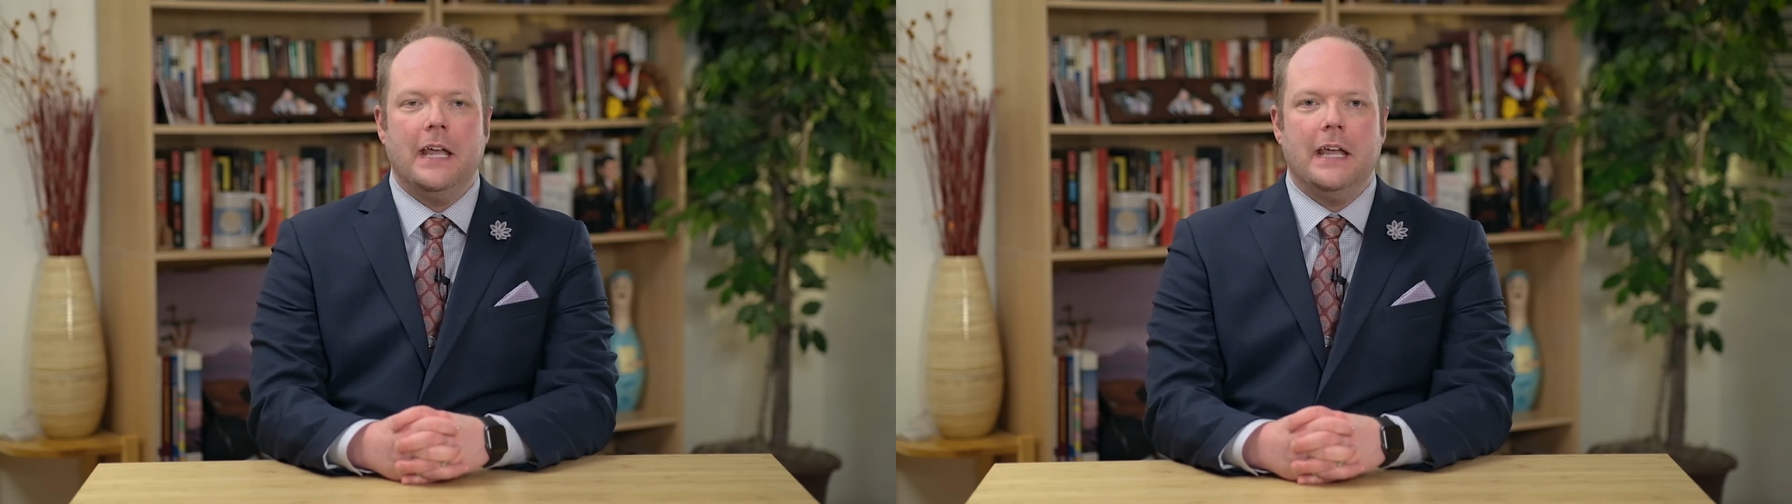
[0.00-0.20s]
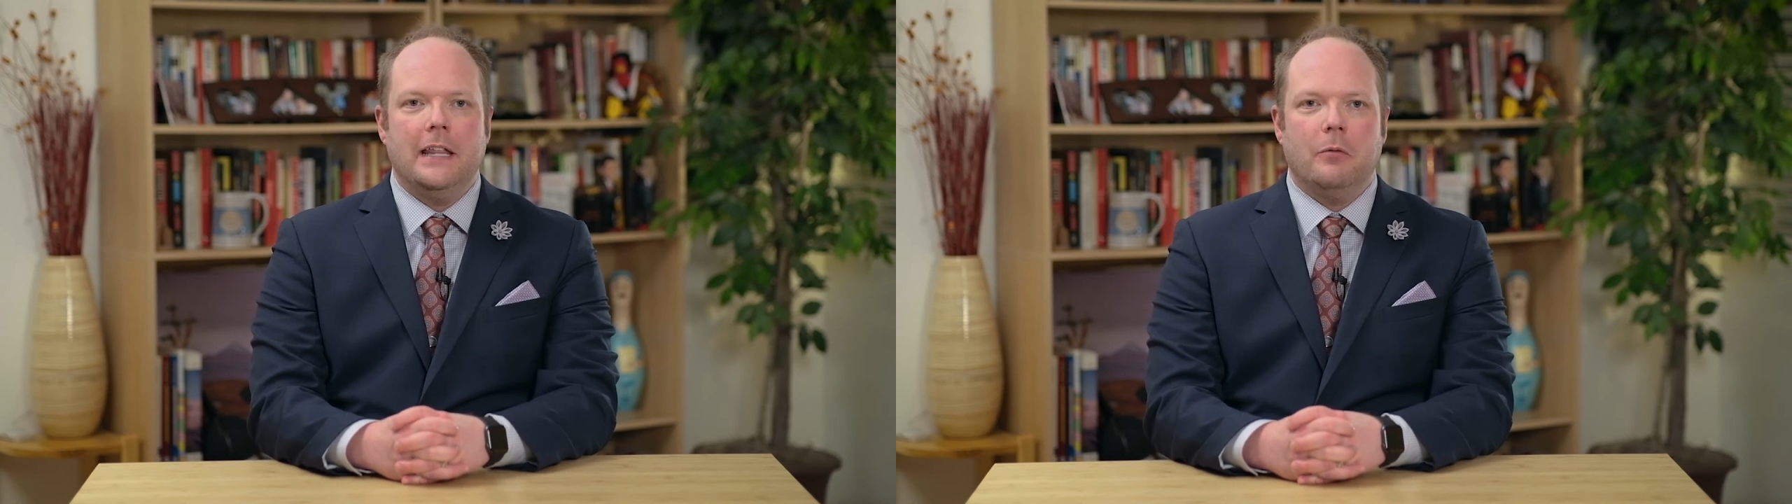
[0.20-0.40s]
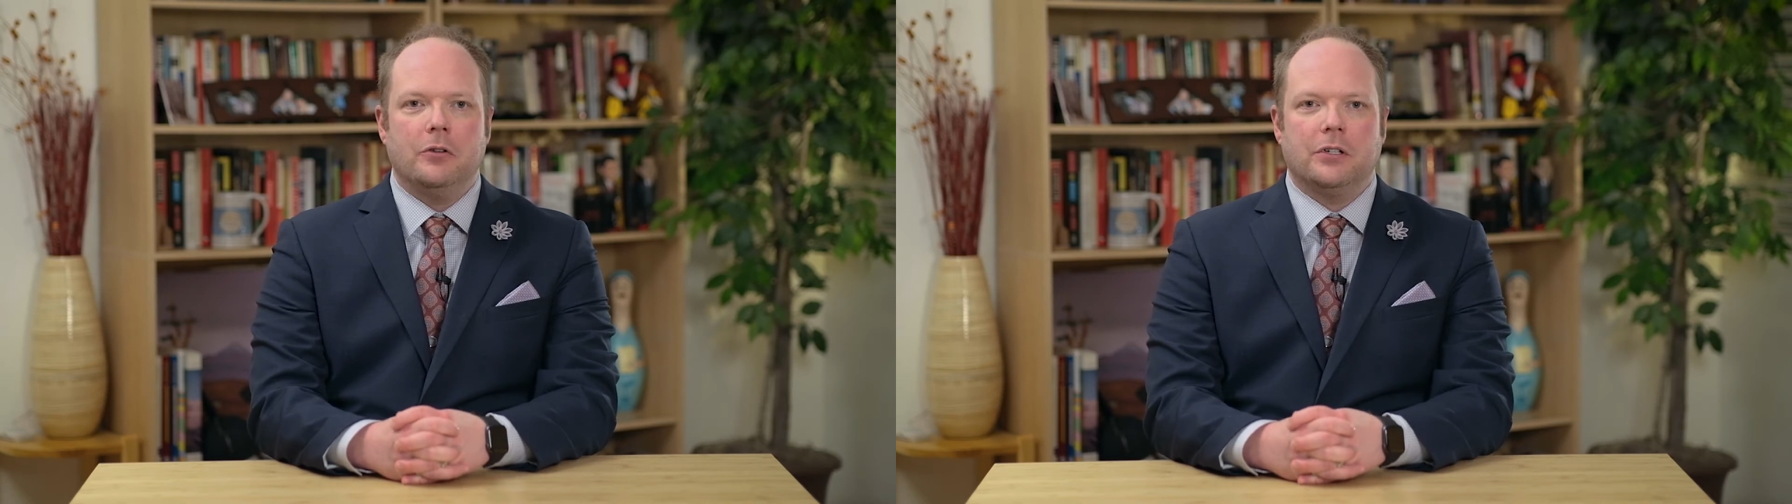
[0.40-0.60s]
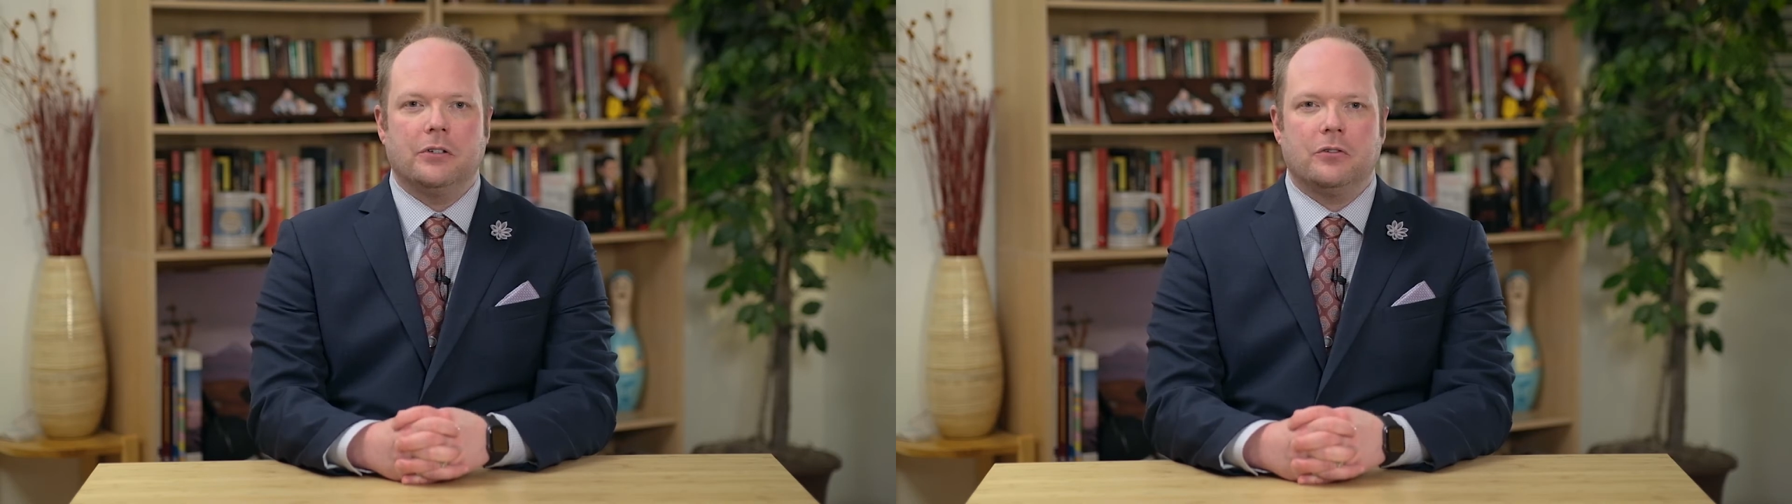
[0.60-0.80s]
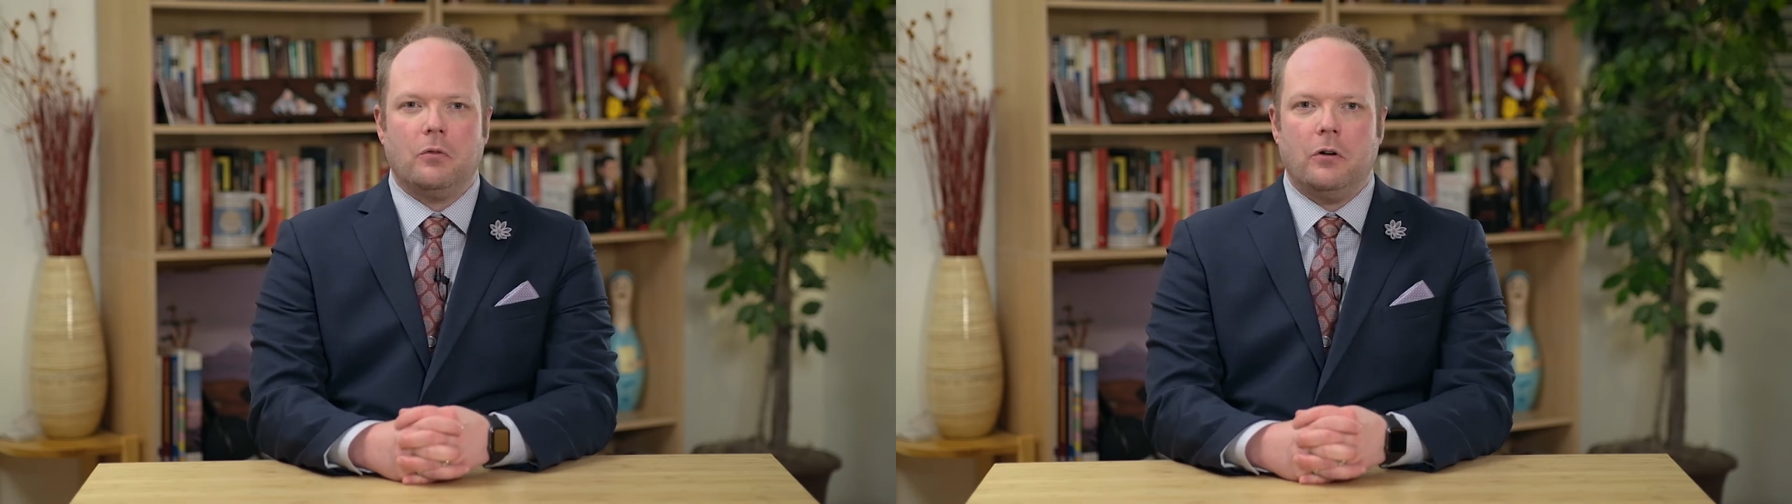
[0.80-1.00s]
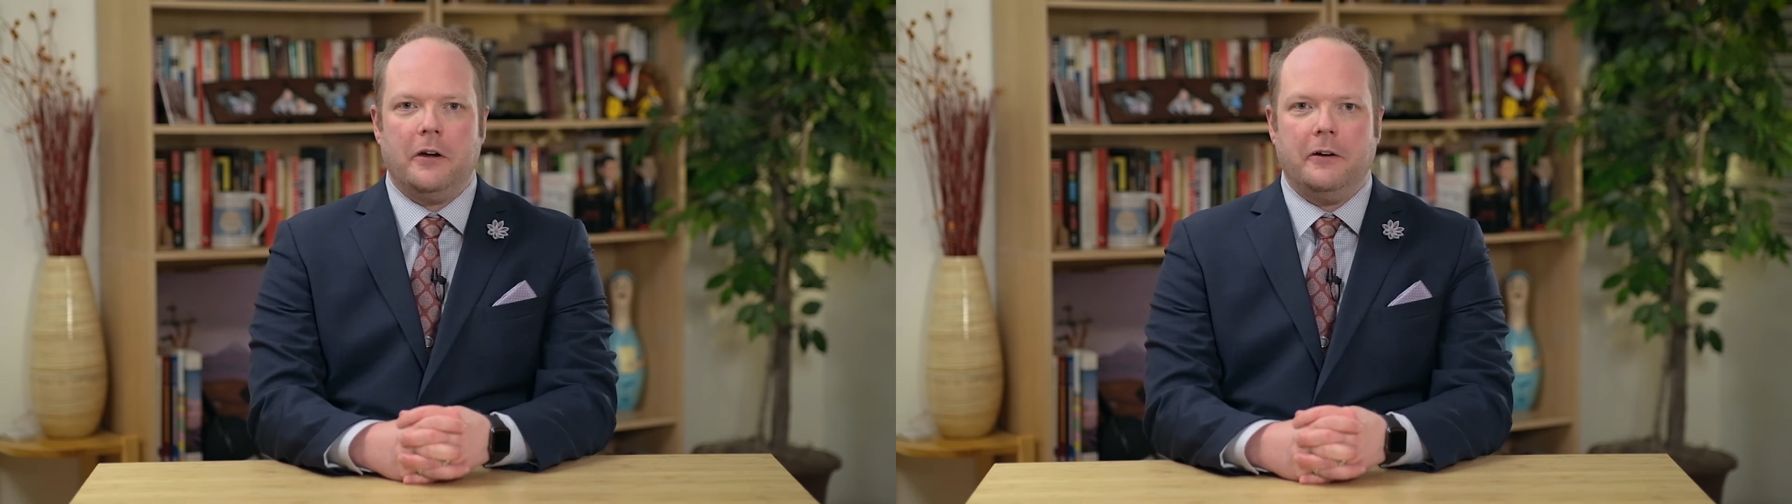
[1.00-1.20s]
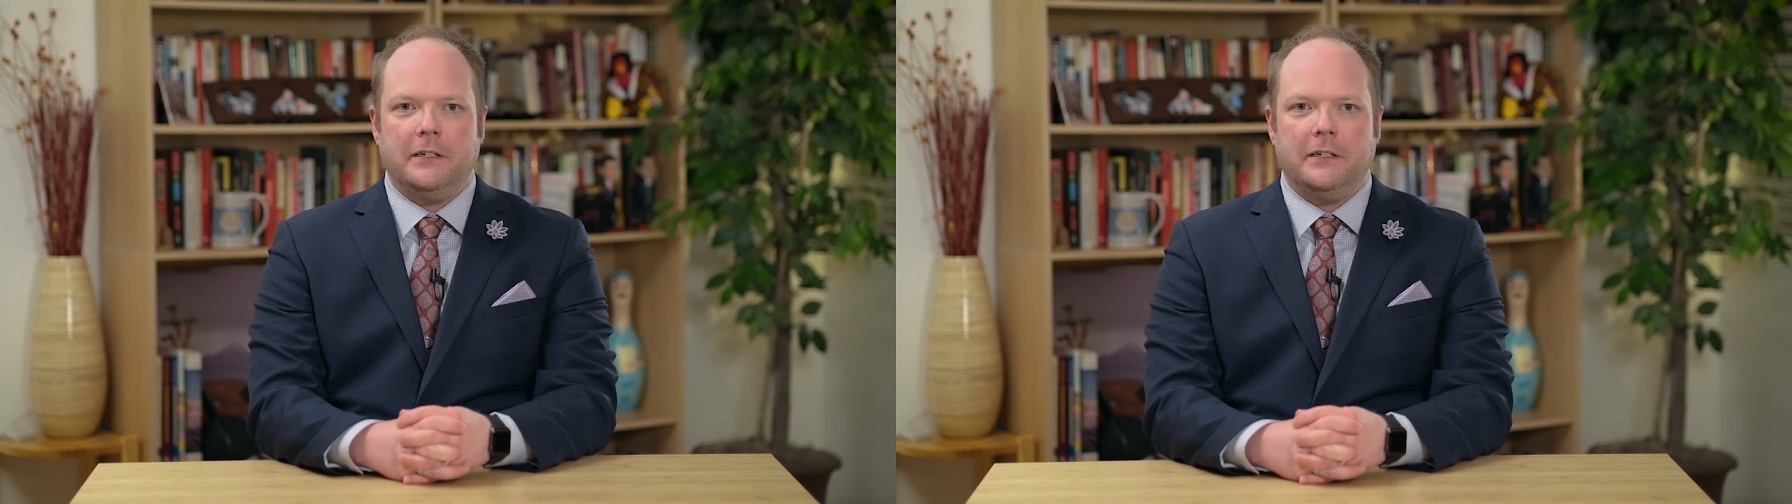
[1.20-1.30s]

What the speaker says: in the most extraordinary